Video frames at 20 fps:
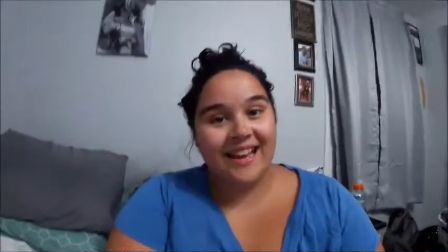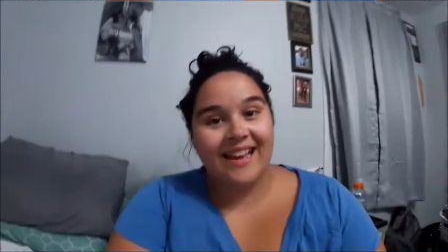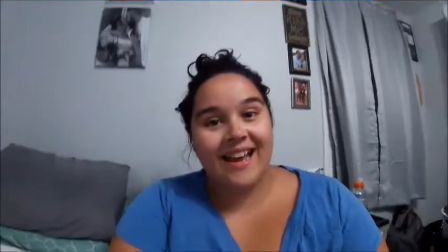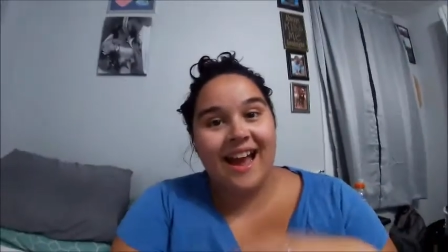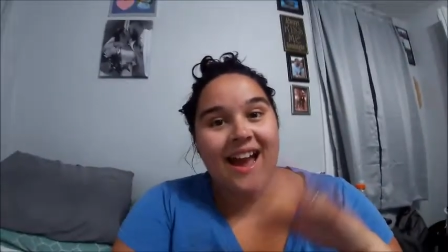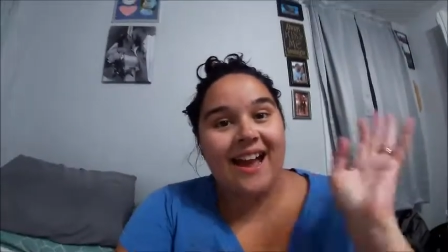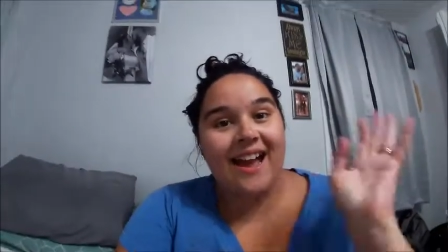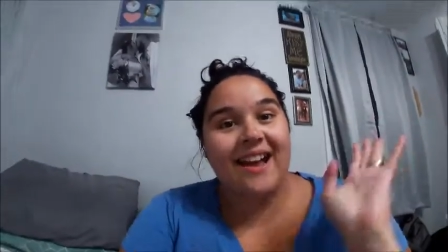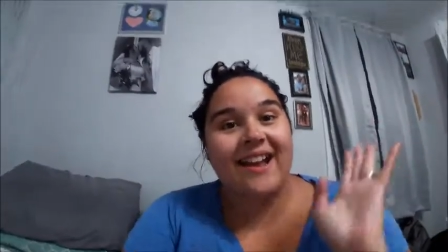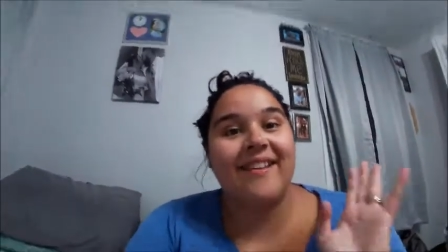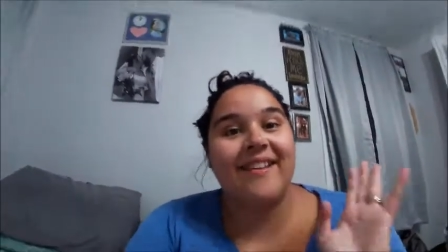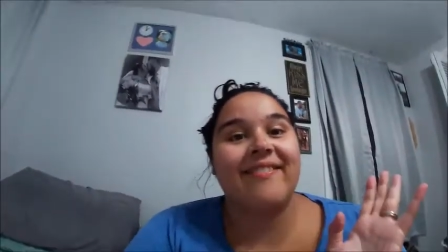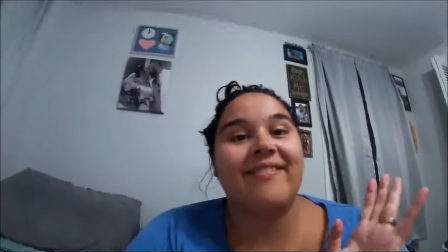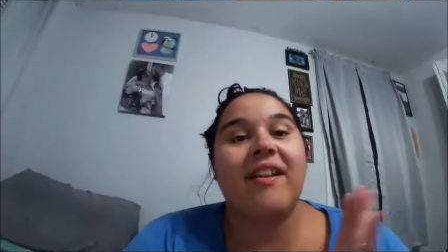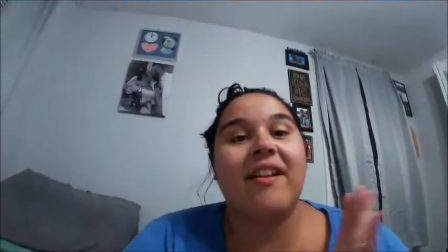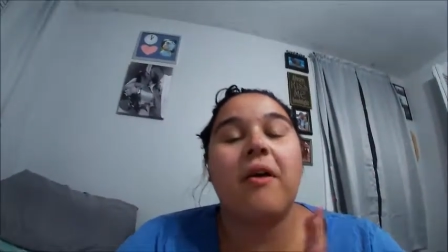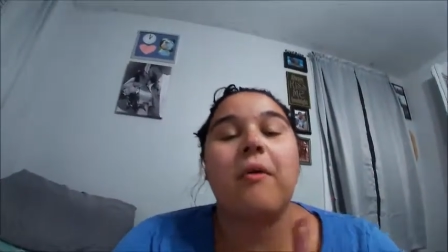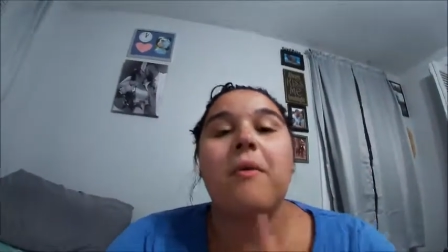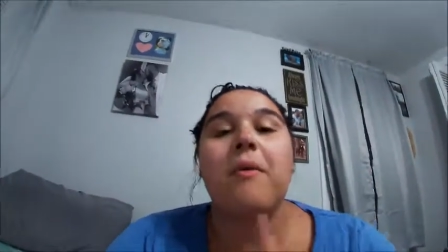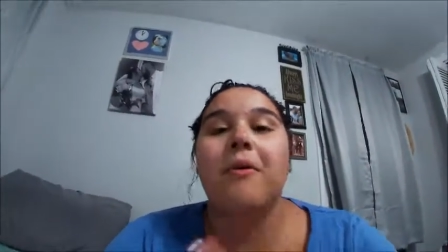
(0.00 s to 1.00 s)
guys,
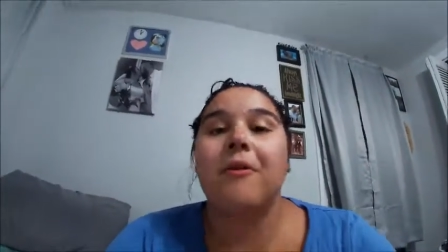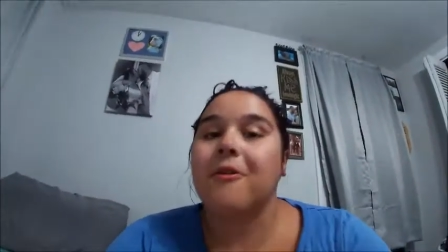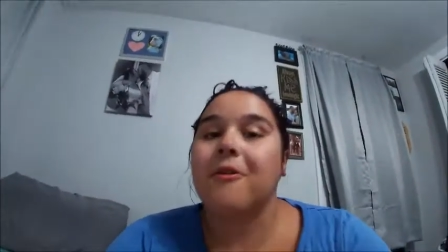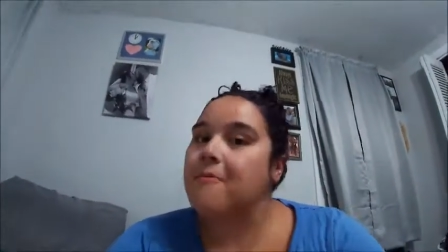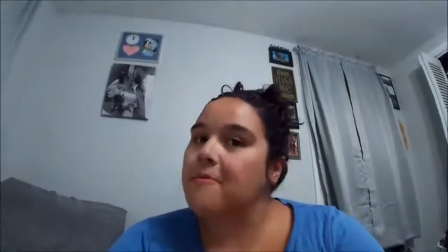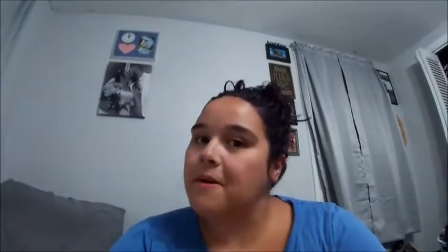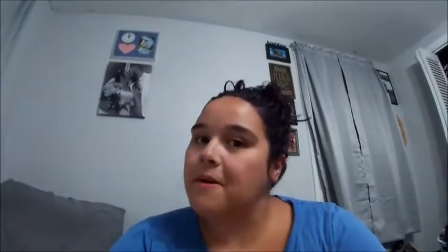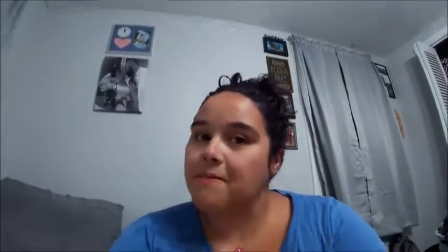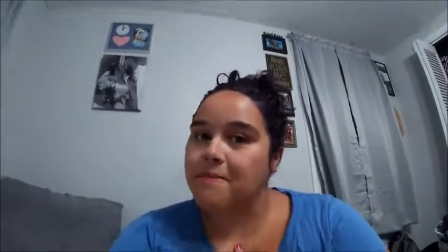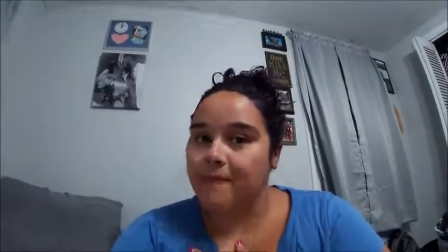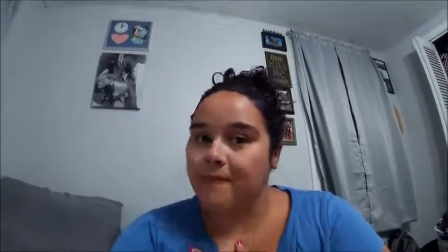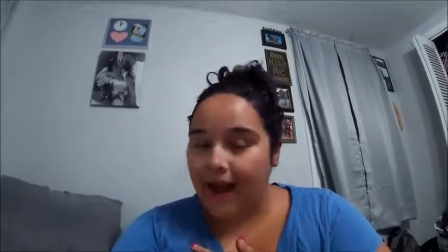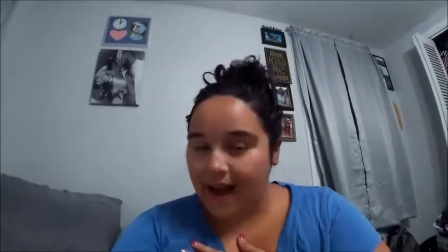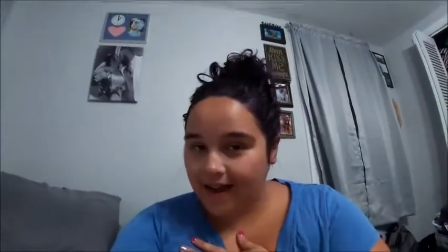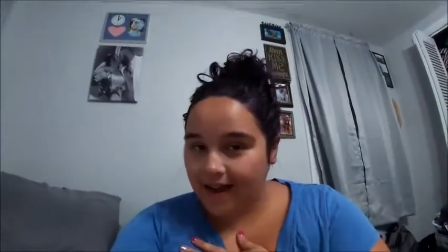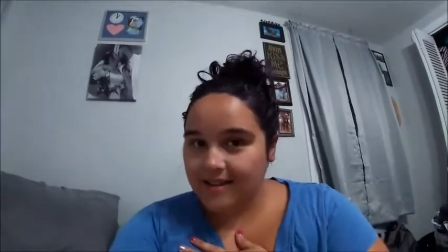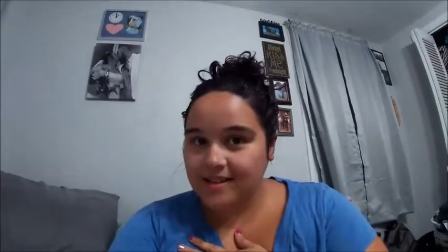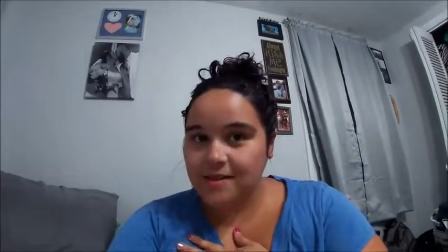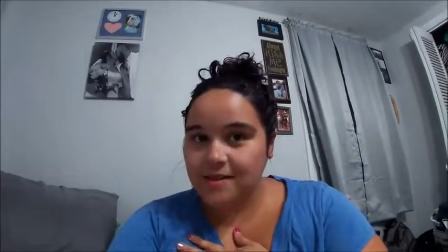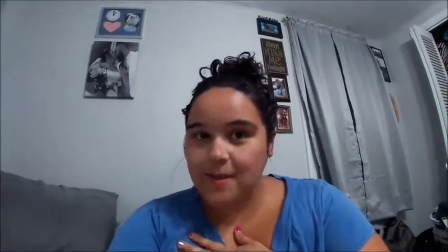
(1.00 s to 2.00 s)
welcome
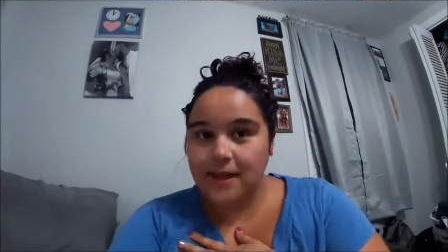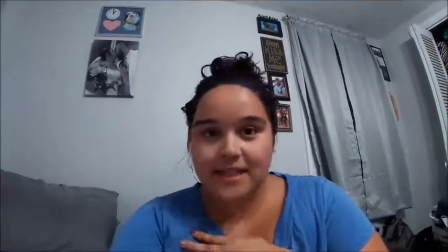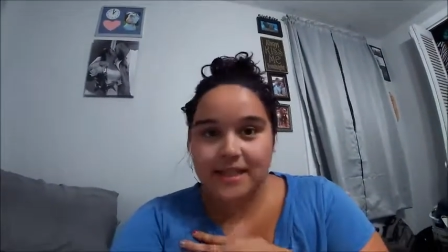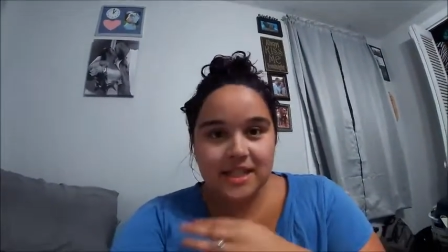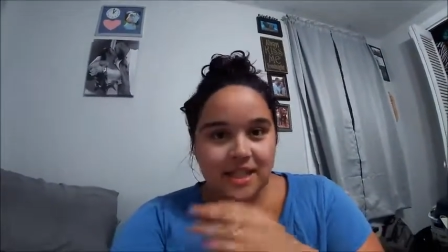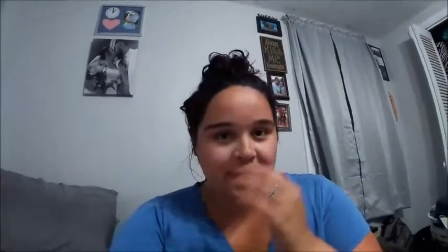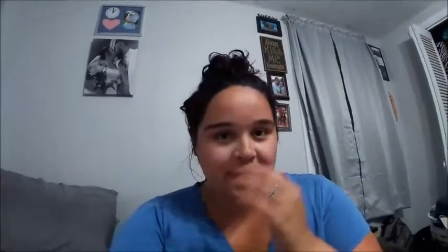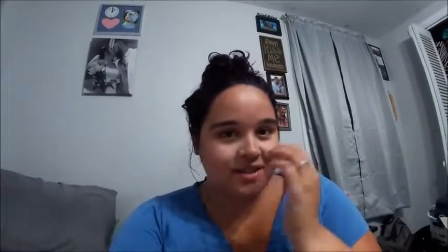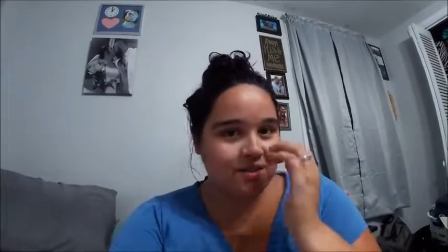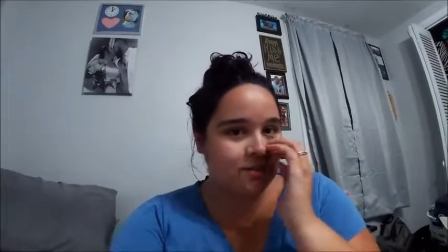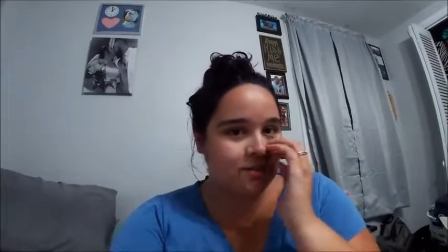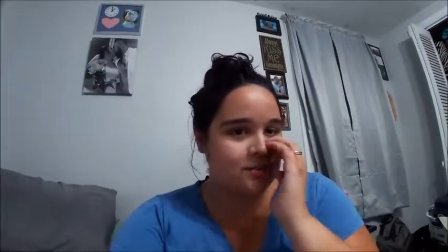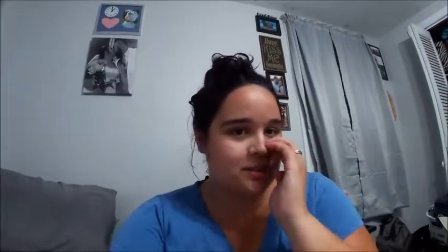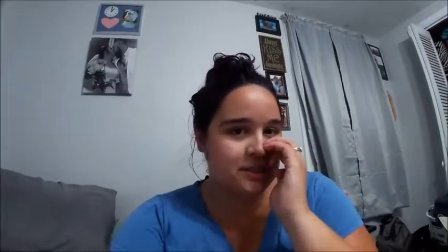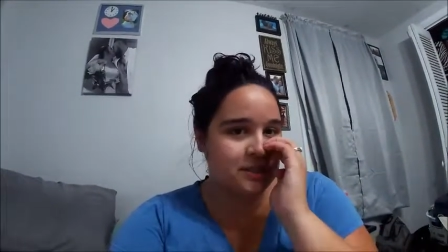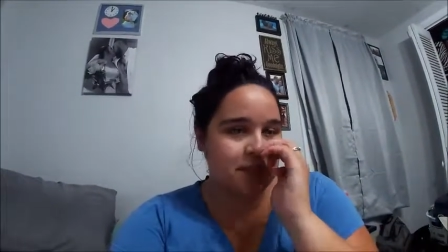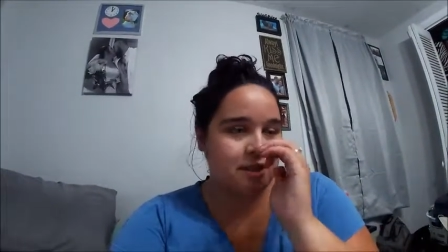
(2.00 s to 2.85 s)
back to my channel.